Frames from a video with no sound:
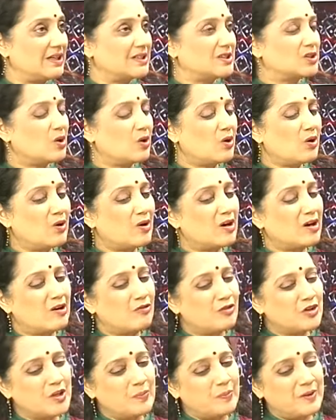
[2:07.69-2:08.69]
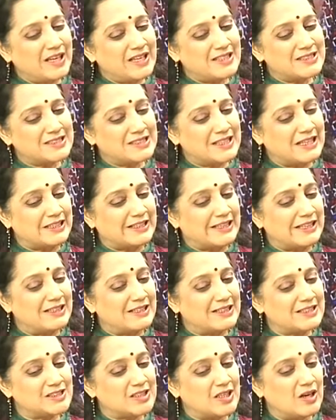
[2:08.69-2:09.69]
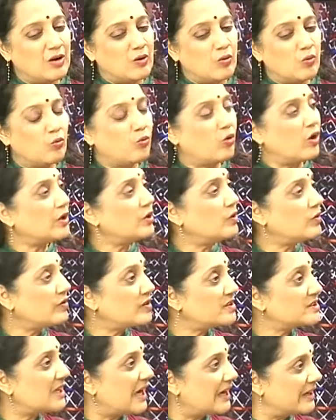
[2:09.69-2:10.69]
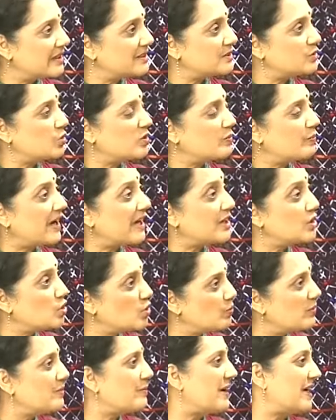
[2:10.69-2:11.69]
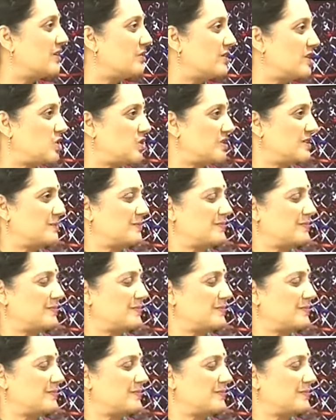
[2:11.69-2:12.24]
So, would you please tell us what is understood by human migration?